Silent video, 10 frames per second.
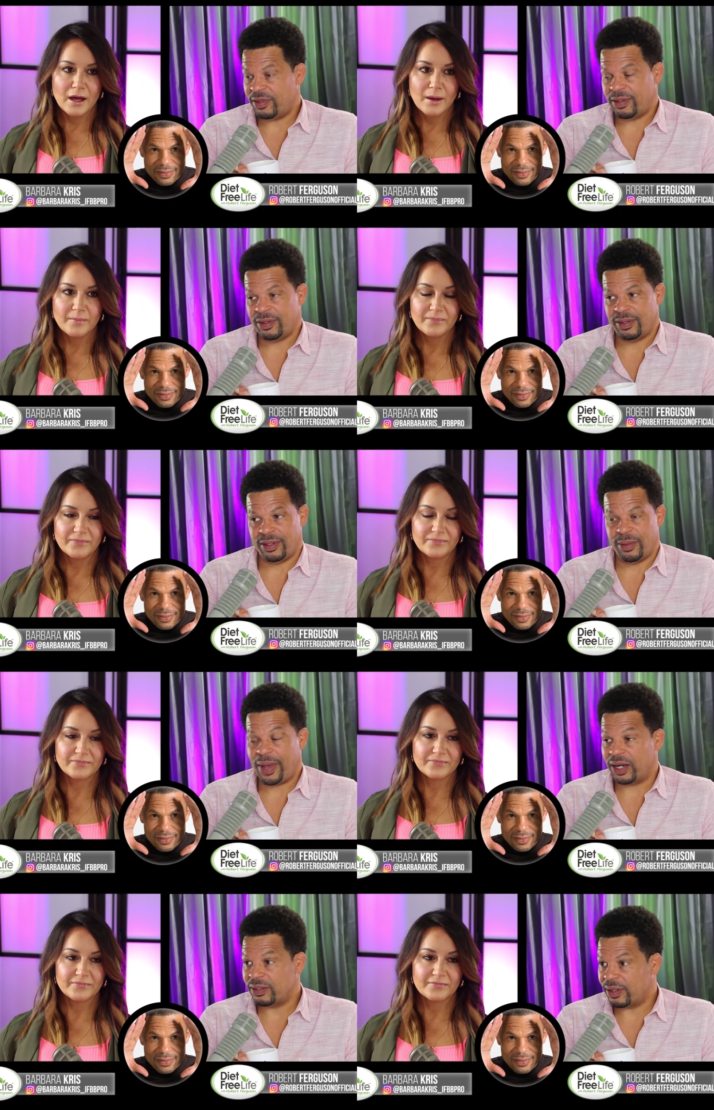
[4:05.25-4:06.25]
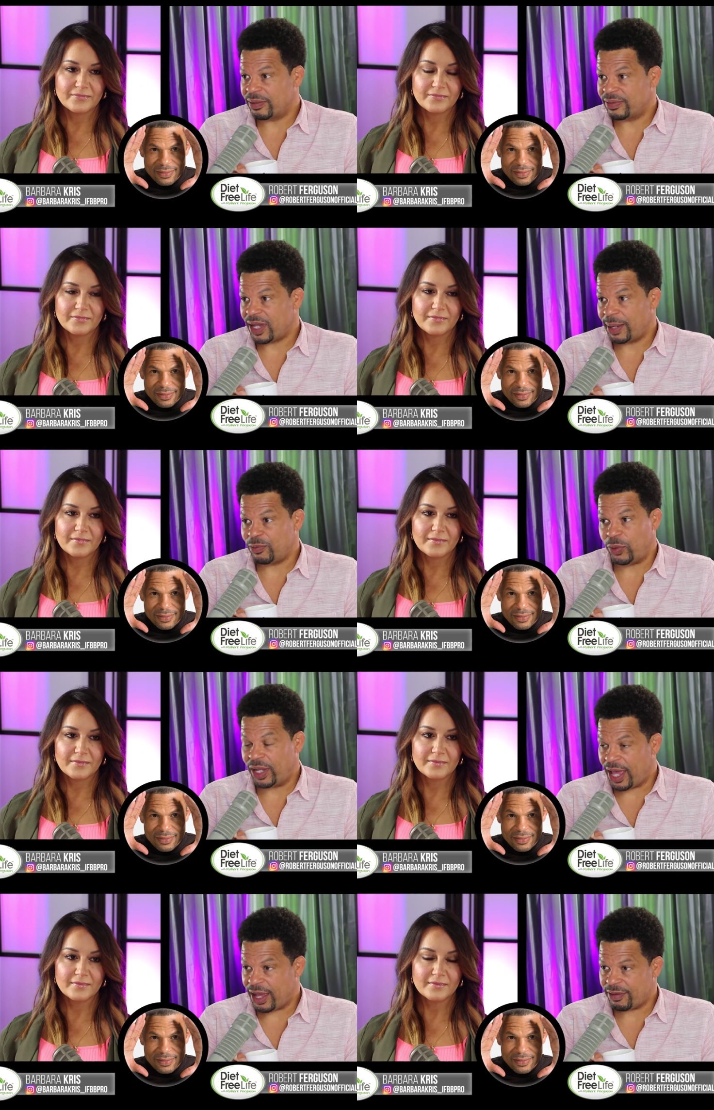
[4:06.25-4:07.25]
Speaker 1: yeah. the amount of times
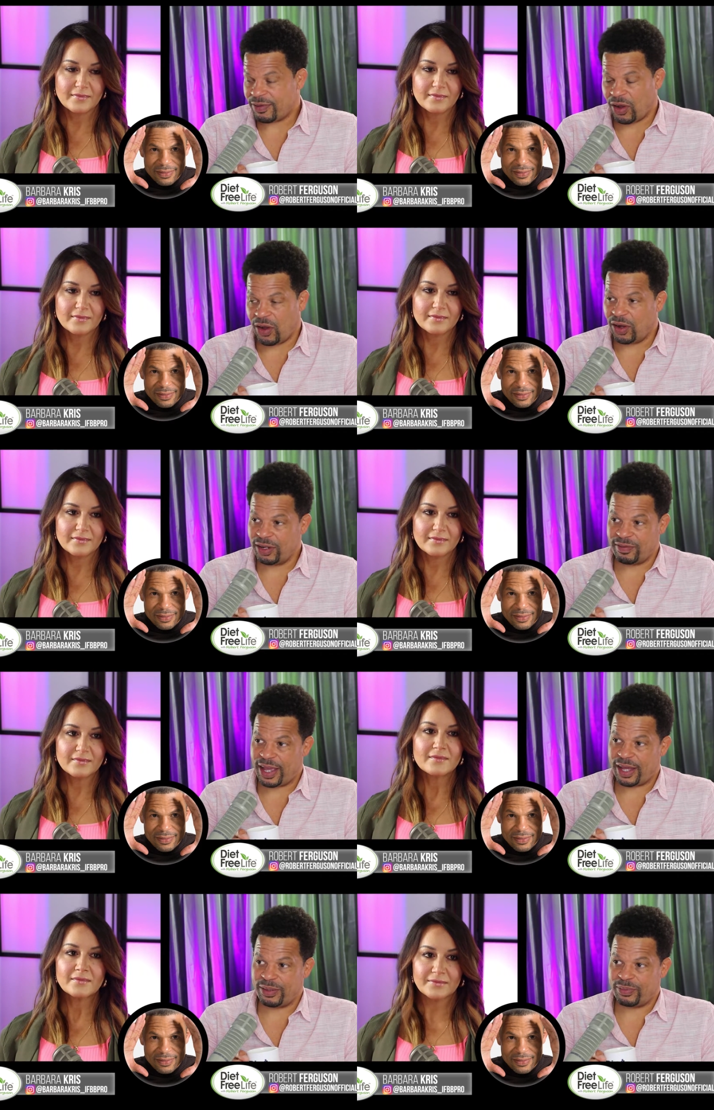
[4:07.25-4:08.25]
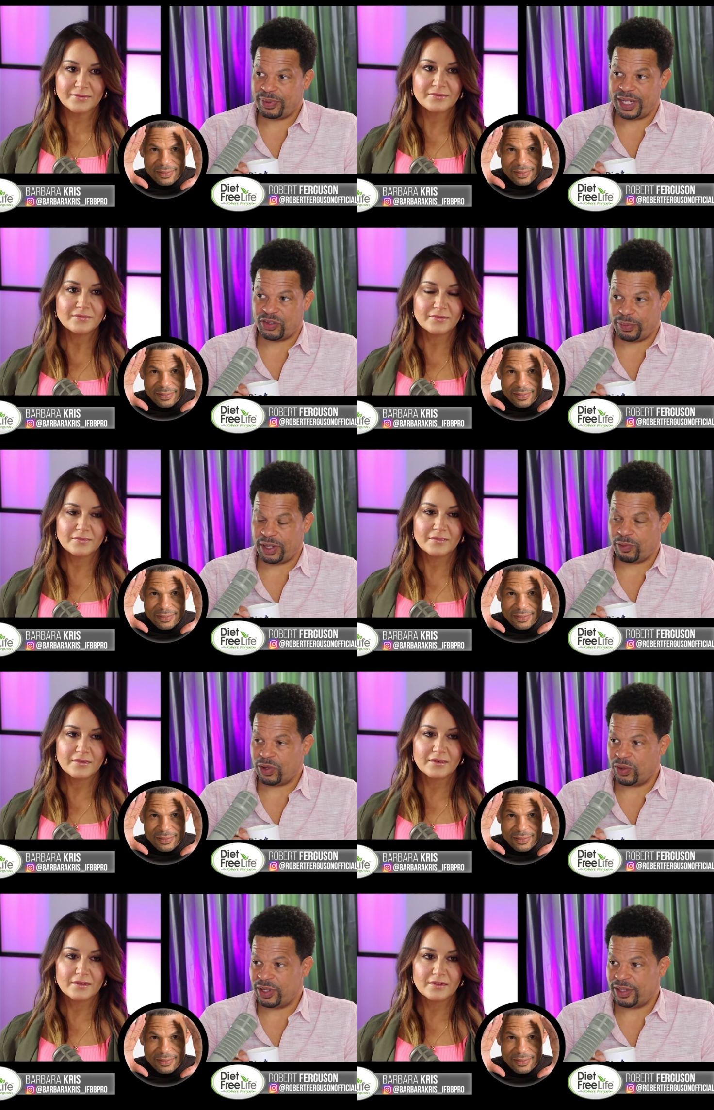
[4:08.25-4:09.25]
we laugh, all of that plays a big
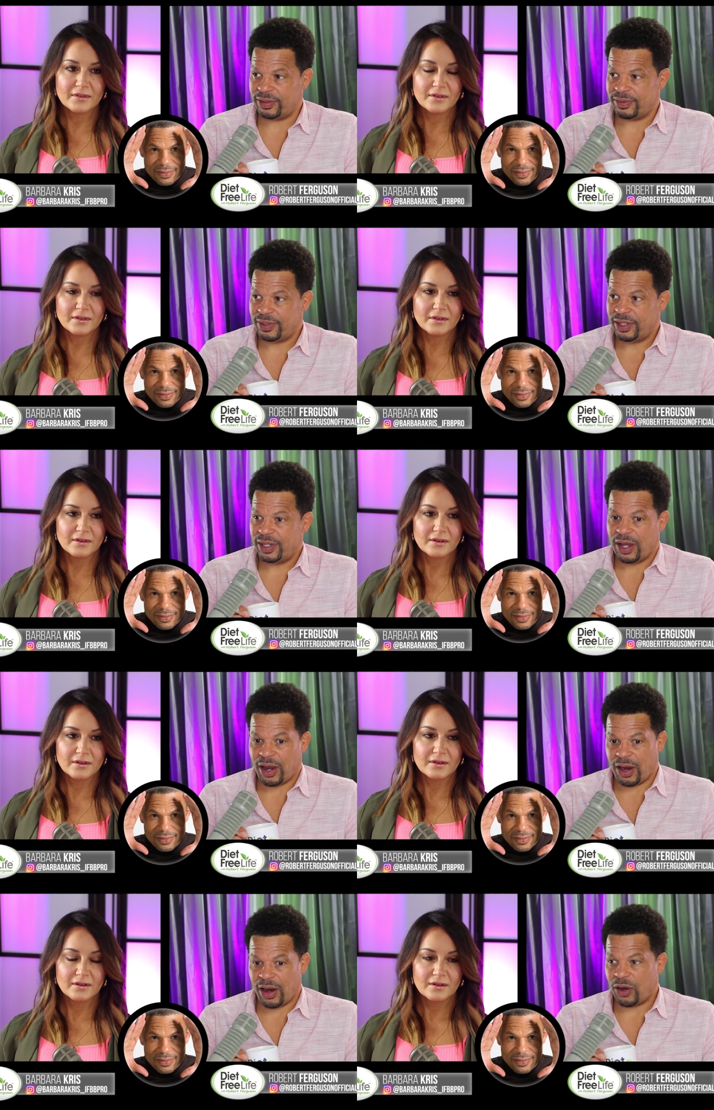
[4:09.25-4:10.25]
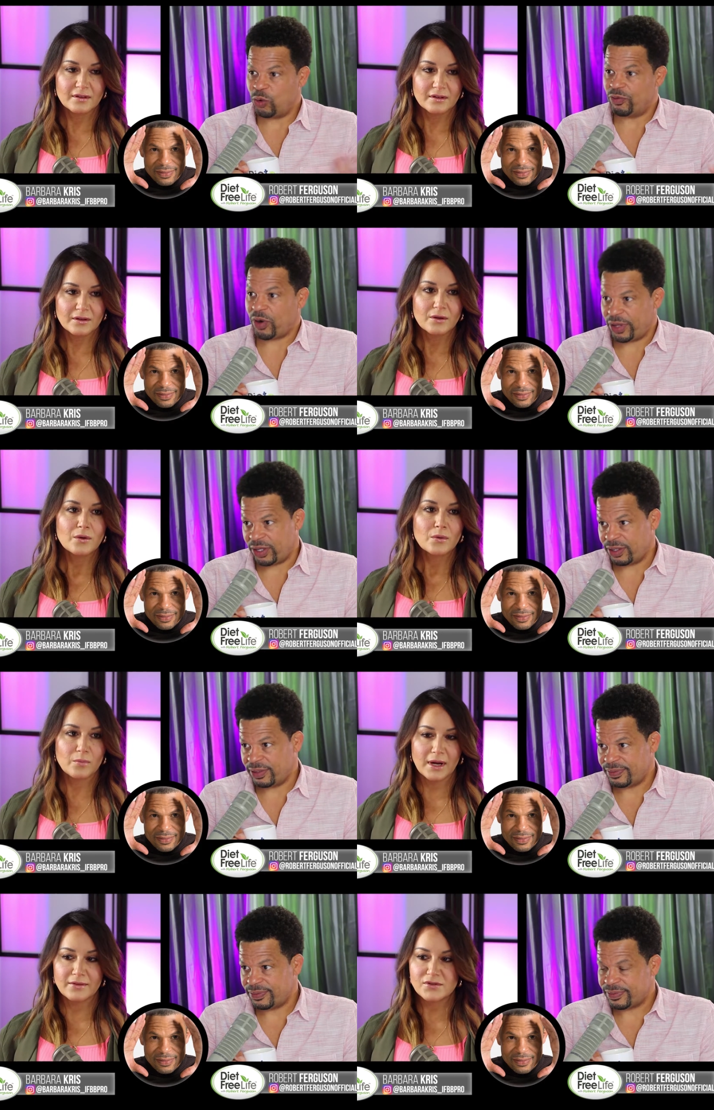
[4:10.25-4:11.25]
role in our overall
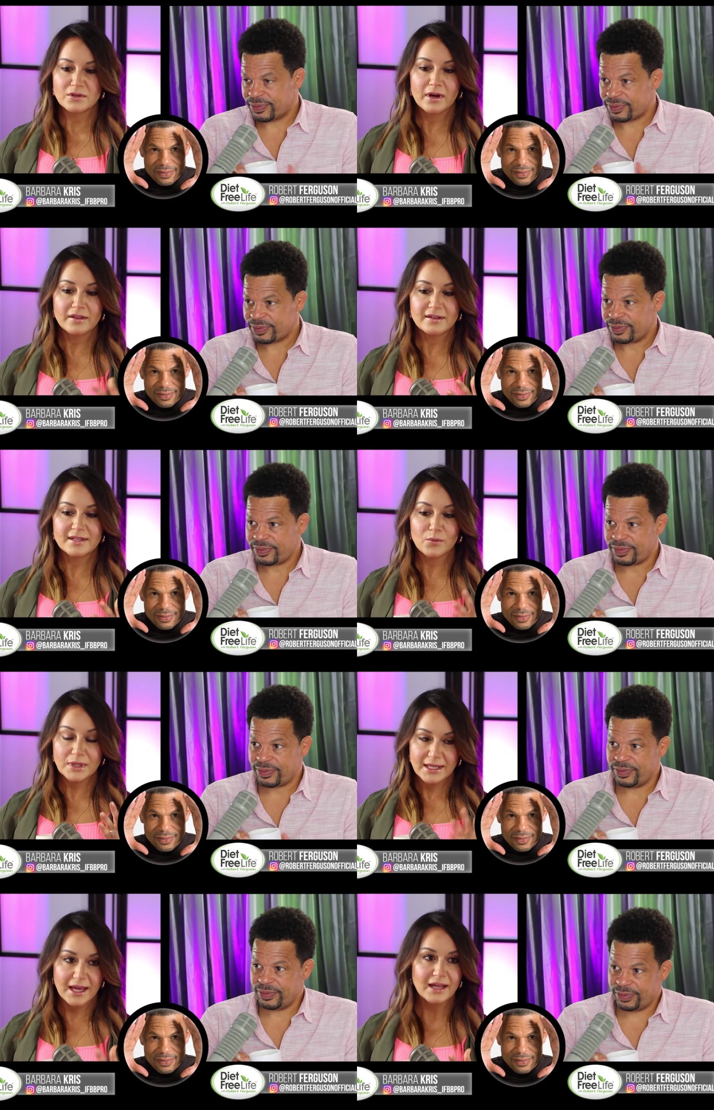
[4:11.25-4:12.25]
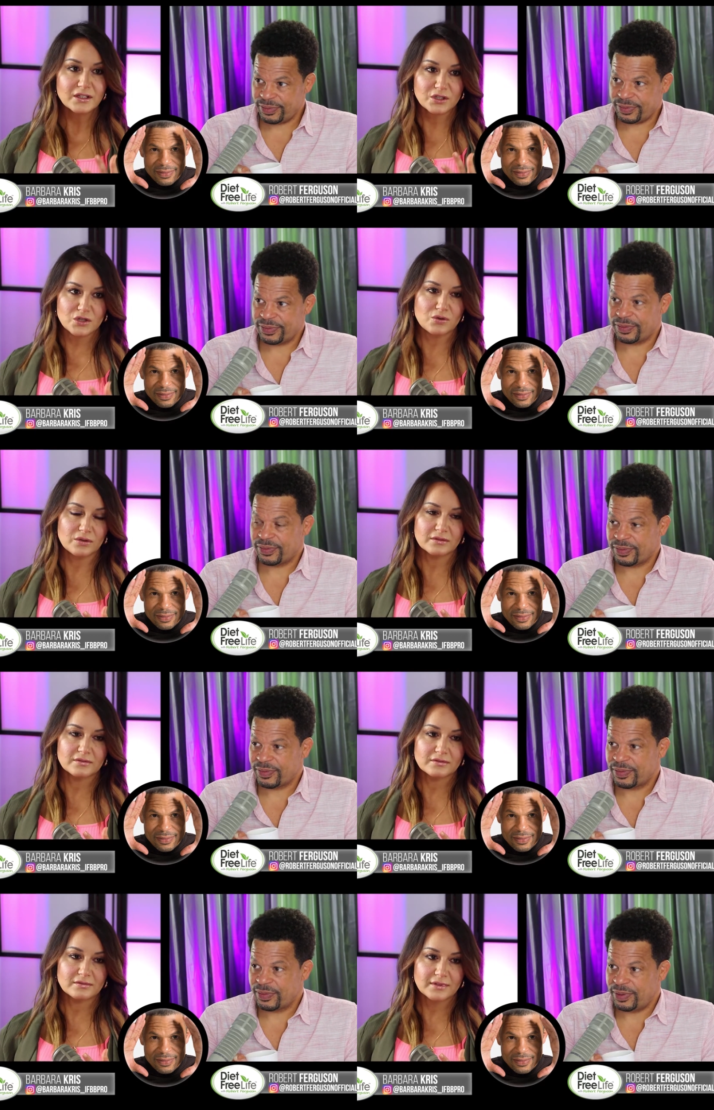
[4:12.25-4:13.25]
health.
Speaker 2: Right. There's a lot of things that we can control.
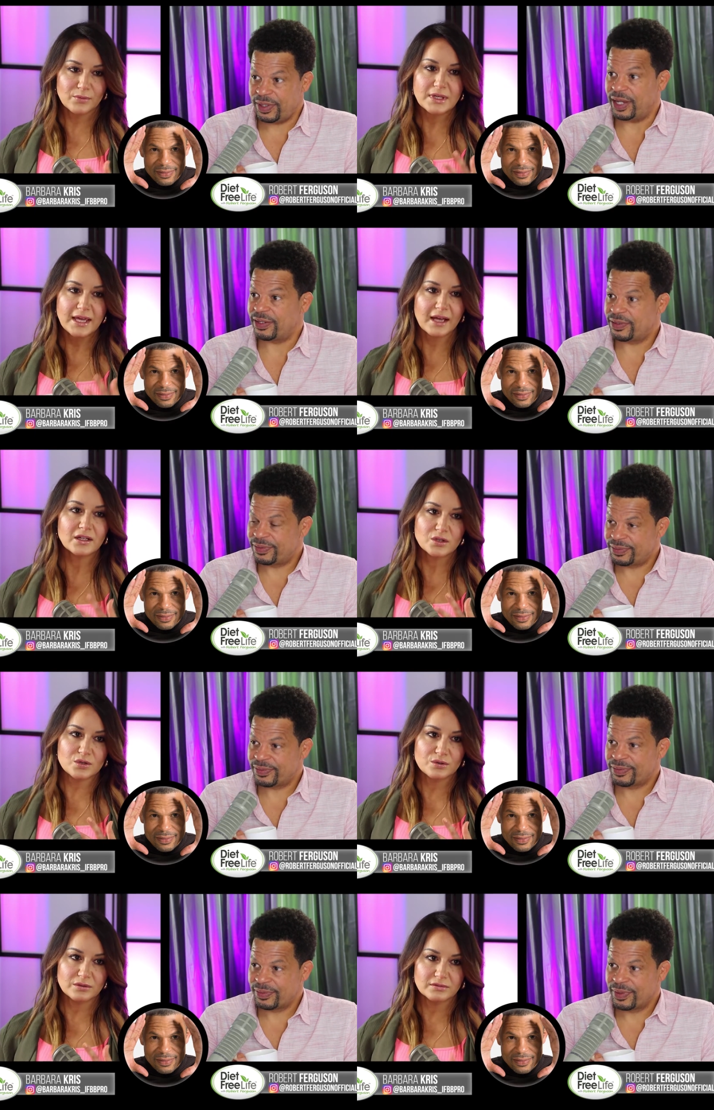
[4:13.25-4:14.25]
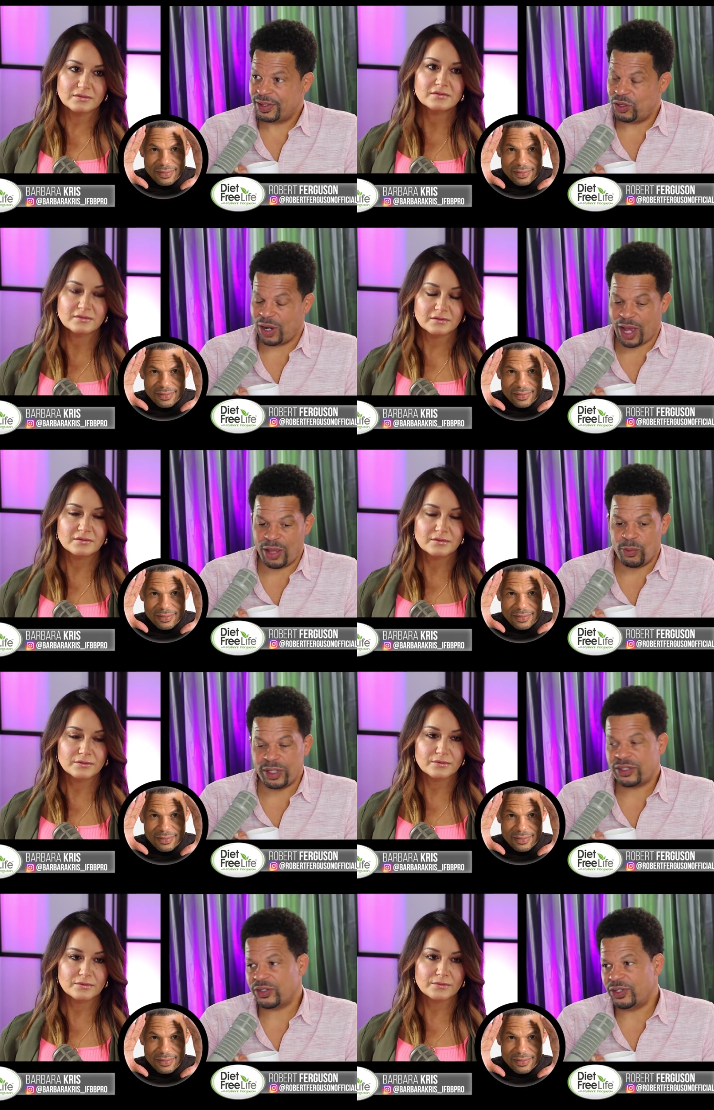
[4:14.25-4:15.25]
Speaker 1: Yes. Can control. You know, I, I
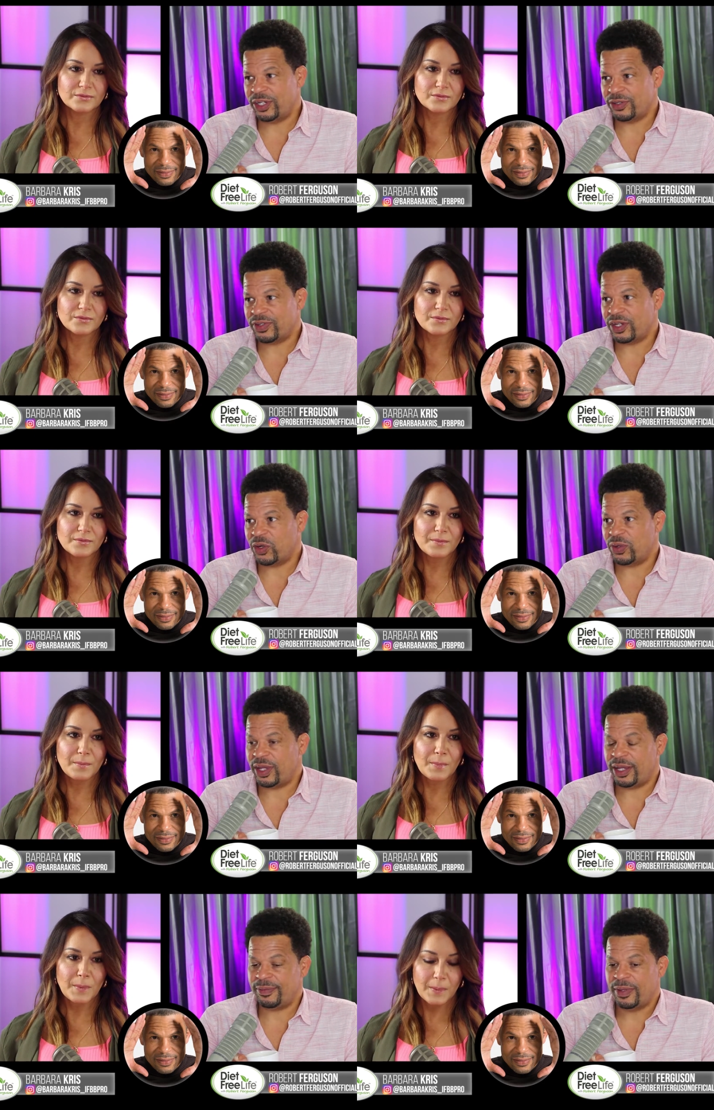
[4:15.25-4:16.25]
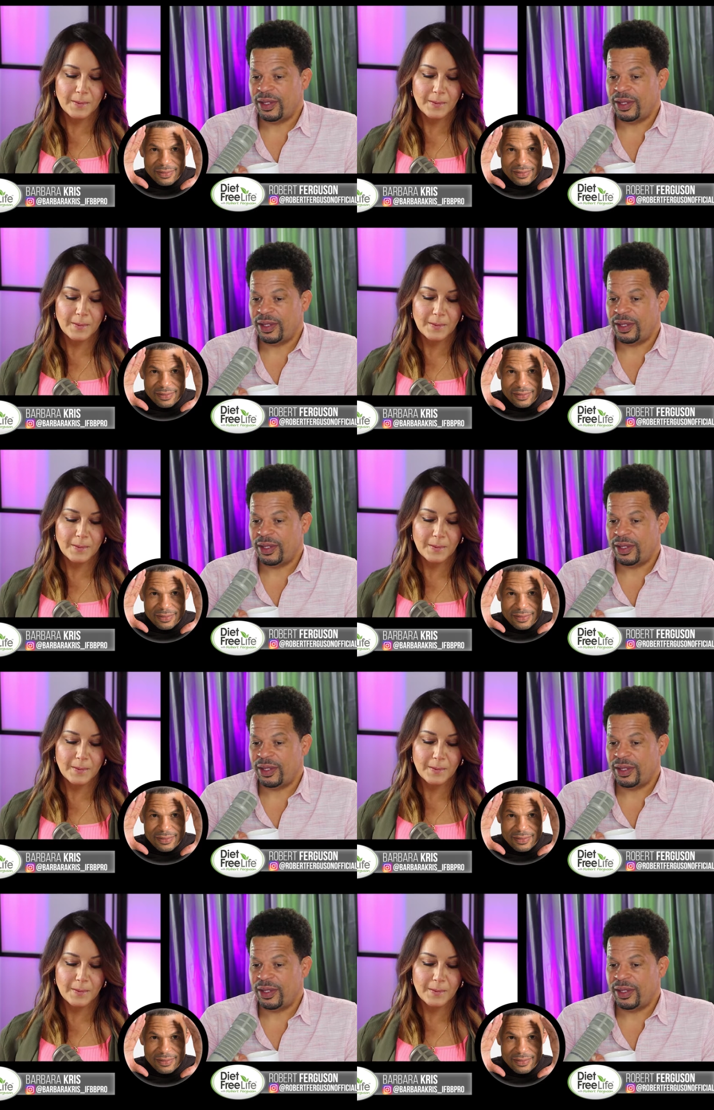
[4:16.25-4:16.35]
once heard years ago that